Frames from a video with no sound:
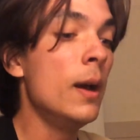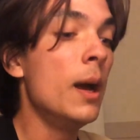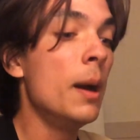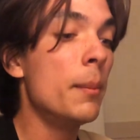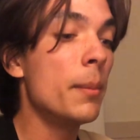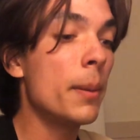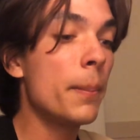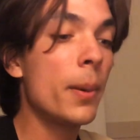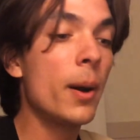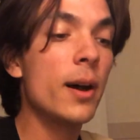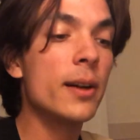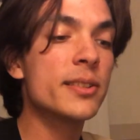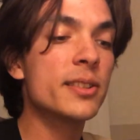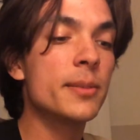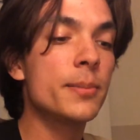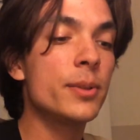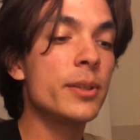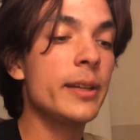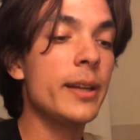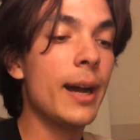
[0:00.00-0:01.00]
But
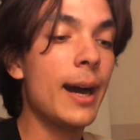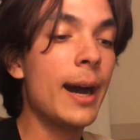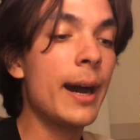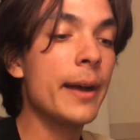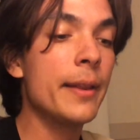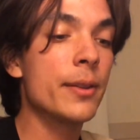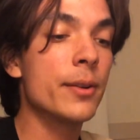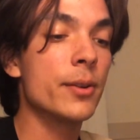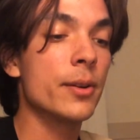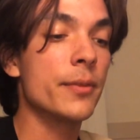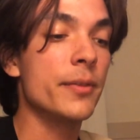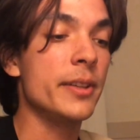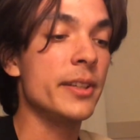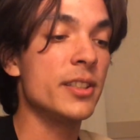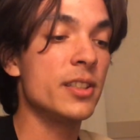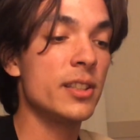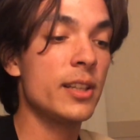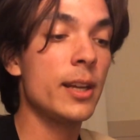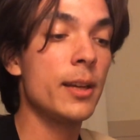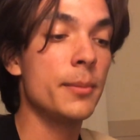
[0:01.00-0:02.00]
possibly either of these
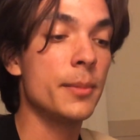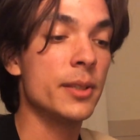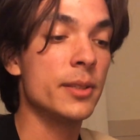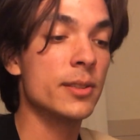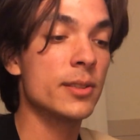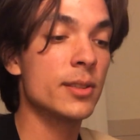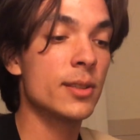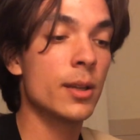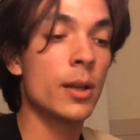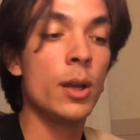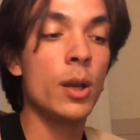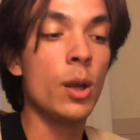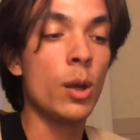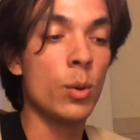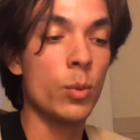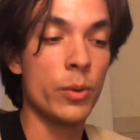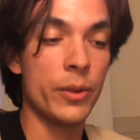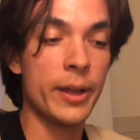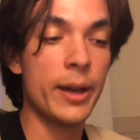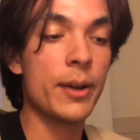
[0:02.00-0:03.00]
statements,
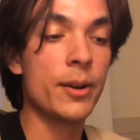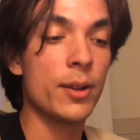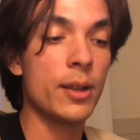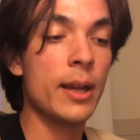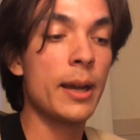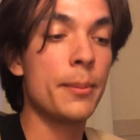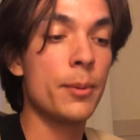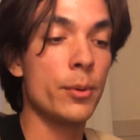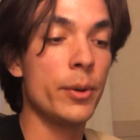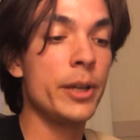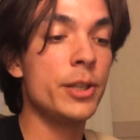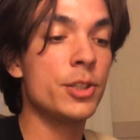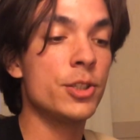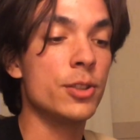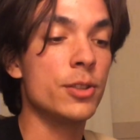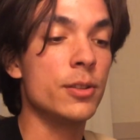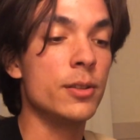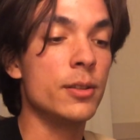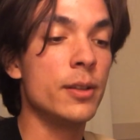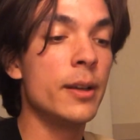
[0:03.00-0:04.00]
without
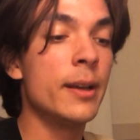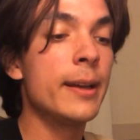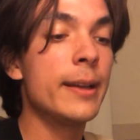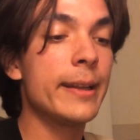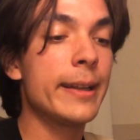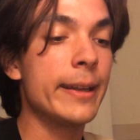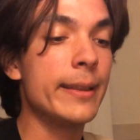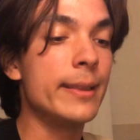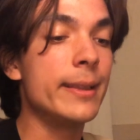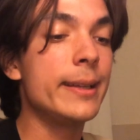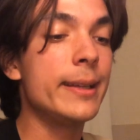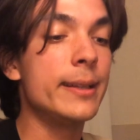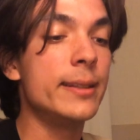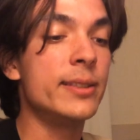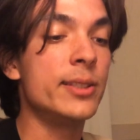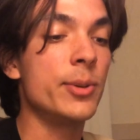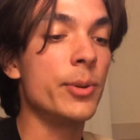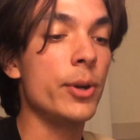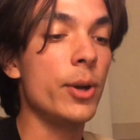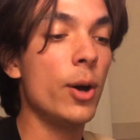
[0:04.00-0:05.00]
elaboration, can lead
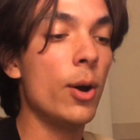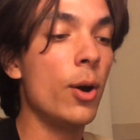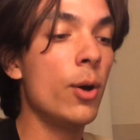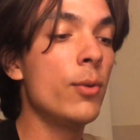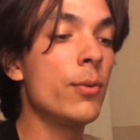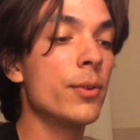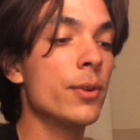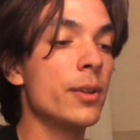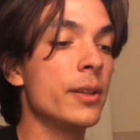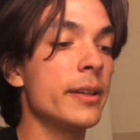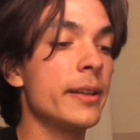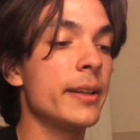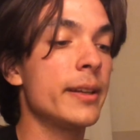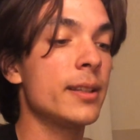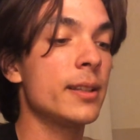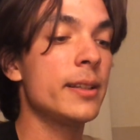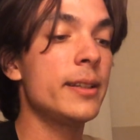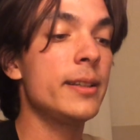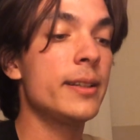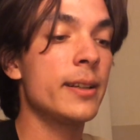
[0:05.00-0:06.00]
to an overly
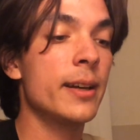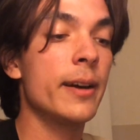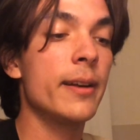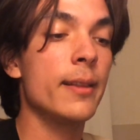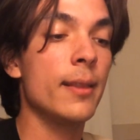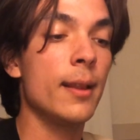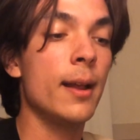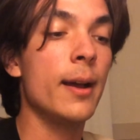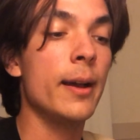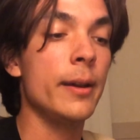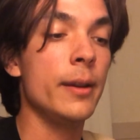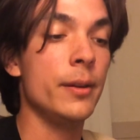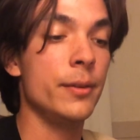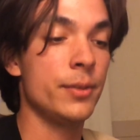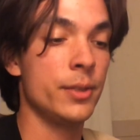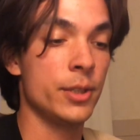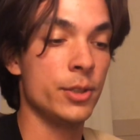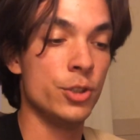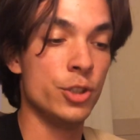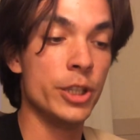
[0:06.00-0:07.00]
clean-cut line of
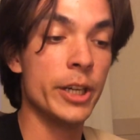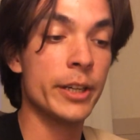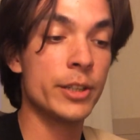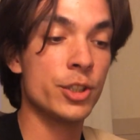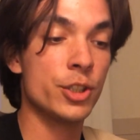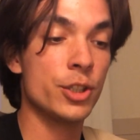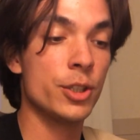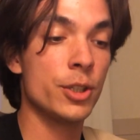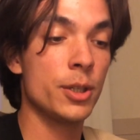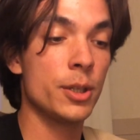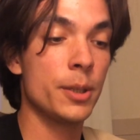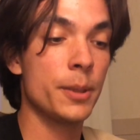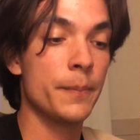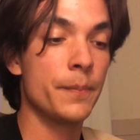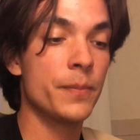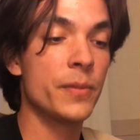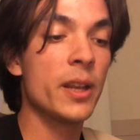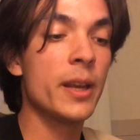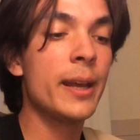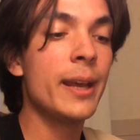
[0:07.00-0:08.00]
conjecture.
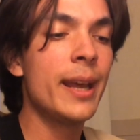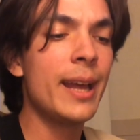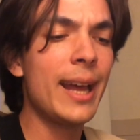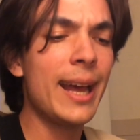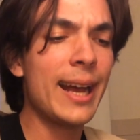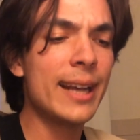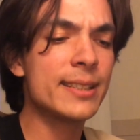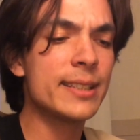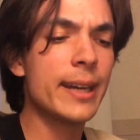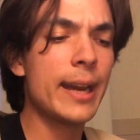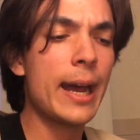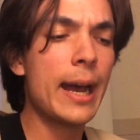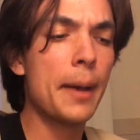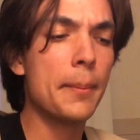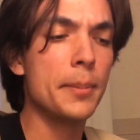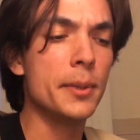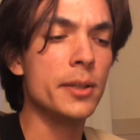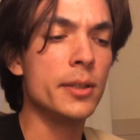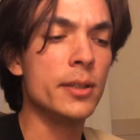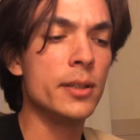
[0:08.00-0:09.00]
As it
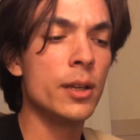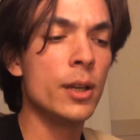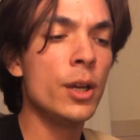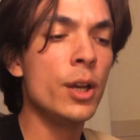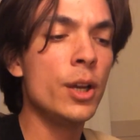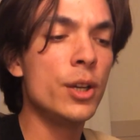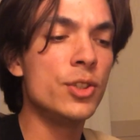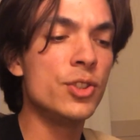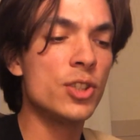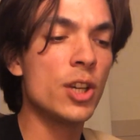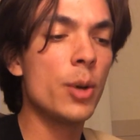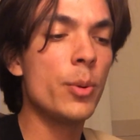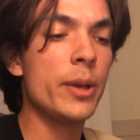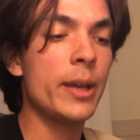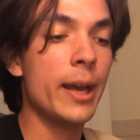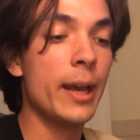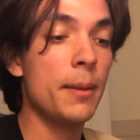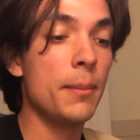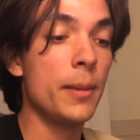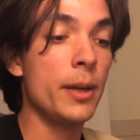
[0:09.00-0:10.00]
happened, Zooey
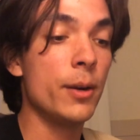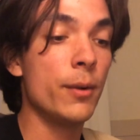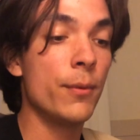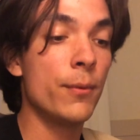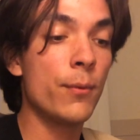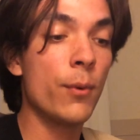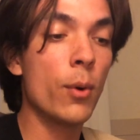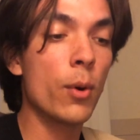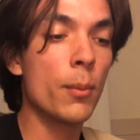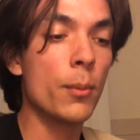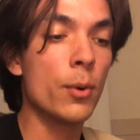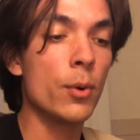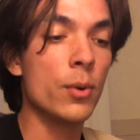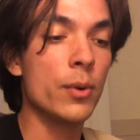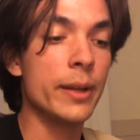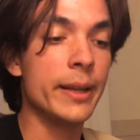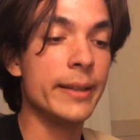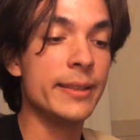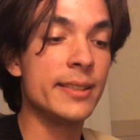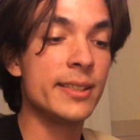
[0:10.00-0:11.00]
had made a formal
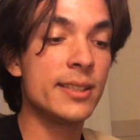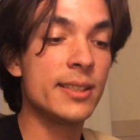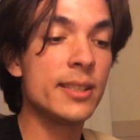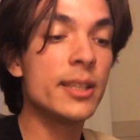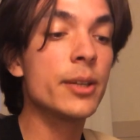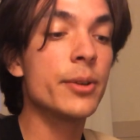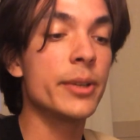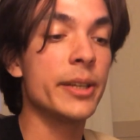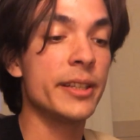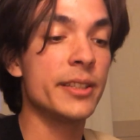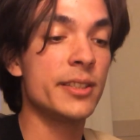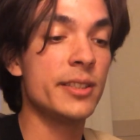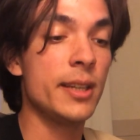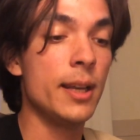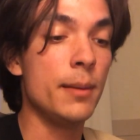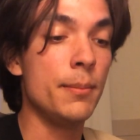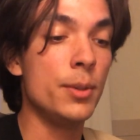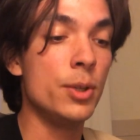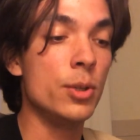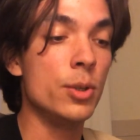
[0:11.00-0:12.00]
and serious
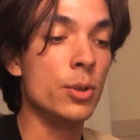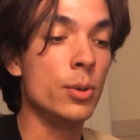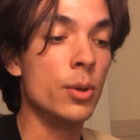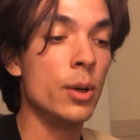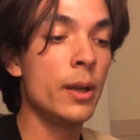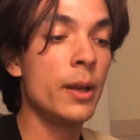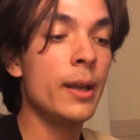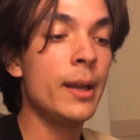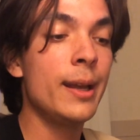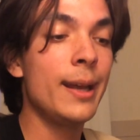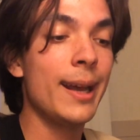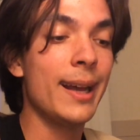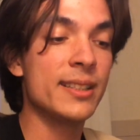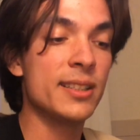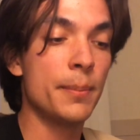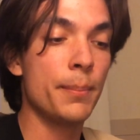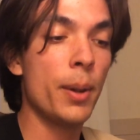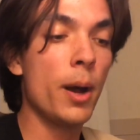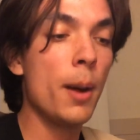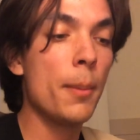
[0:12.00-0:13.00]
debut as a
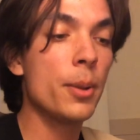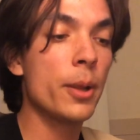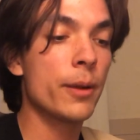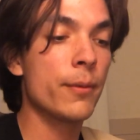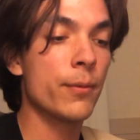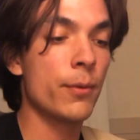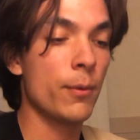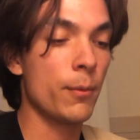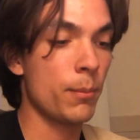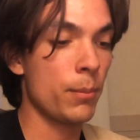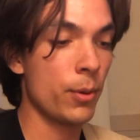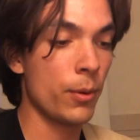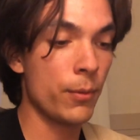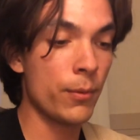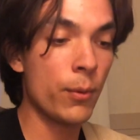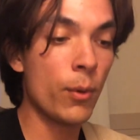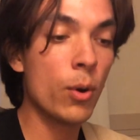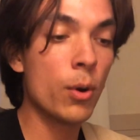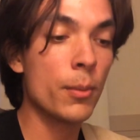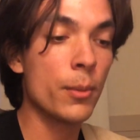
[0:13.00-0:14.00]
public
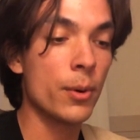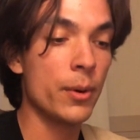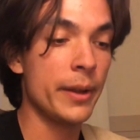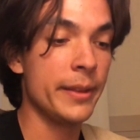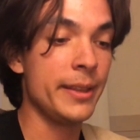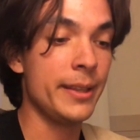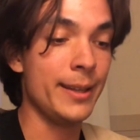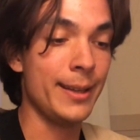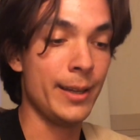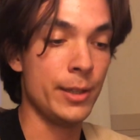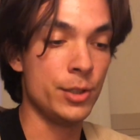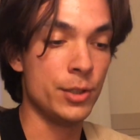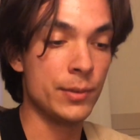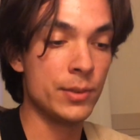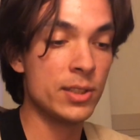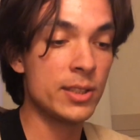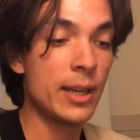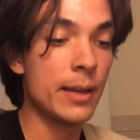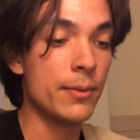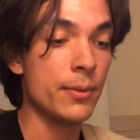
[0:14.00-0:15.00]
performer at the age of
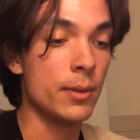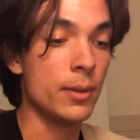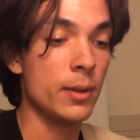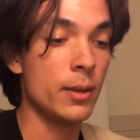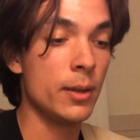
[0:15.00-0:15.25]
7.